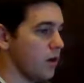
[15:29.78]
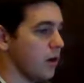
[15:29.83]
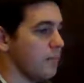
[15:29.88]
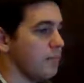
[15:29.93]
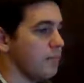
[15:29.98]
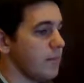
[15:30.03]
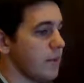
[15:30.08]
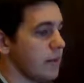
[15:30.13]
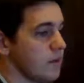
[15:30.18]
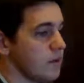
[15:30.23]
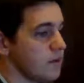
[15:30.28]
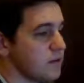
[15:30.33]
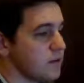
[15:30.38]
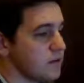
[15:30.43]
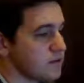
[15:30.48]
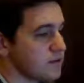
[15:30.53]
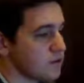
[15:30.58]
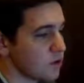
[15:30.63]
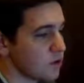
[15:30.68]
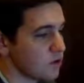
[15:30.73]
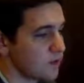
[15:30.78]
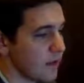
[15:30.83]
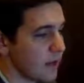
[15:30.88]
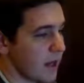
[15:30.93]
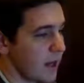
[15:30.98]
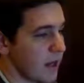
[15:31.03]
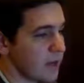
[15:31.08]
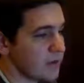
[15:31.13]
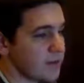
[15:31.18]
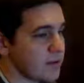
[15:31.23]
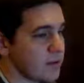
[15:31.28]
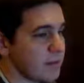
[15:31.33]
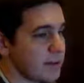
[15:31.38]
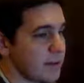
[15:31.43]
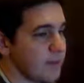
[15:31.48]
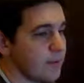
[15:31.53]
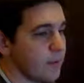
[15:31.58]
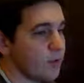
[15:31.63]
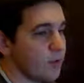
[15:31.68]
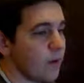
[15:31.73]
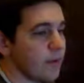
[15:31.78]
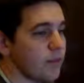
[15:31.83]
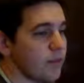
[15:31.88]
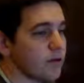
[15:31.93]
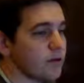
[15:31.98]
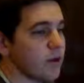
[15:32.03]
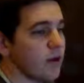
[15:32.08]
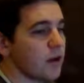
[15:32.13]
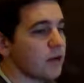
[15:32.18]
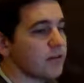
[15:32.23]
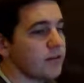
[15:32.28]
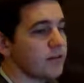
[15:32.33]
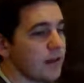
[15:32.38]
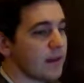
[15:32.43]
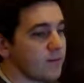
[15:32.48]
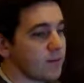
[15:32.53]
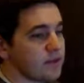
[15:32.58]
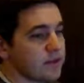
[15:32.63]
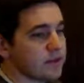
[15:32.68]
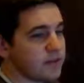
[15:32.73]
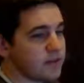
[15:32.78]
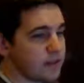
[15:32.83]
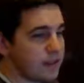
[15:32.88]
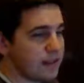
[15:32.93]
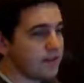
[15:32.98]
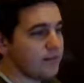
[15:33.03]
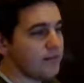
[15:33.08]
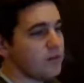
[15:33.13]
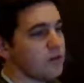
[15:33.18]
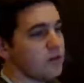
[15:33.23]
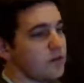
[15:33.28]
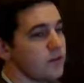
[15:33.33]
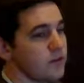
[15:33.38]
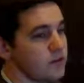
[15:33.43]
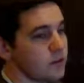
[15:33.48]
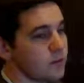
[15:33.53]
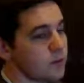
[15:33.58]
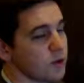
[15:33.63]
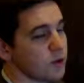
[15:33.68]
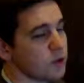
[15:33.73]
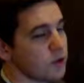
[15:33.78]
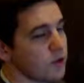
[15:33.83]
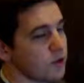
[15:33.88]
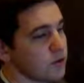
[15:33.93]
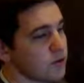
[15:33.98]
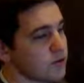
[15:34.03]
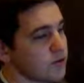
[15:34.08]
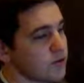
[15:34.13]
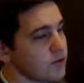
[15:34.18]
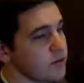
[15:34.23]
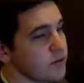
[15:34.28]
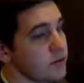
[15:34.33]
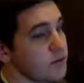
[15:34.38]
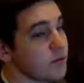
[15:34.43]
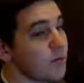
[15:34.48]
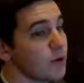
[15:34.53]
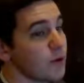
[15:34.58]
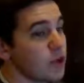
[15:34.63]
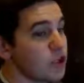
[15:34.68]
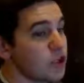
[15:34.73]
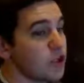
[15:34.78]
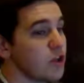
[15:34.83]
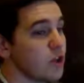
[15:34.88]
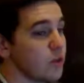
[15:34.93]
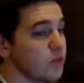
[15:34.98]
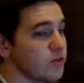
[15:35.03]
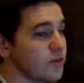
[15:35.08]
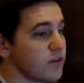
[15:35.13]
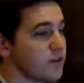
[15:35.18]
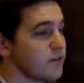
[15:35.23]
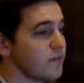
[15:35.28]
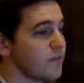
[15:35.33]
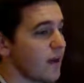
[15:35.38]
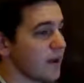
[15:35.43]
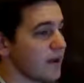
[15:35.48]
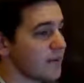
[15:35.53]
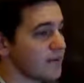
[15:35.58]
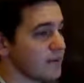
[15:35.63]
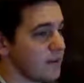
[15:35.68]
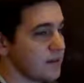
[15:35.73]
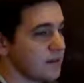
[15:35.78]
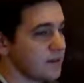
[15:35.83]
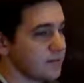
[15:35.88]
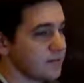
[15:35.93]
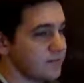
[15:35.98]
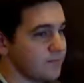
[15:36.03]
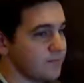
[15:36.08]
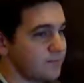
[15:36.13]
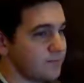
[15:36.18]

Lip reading: a mailed survey asking people whether or not they received the tuberculosis vaccine.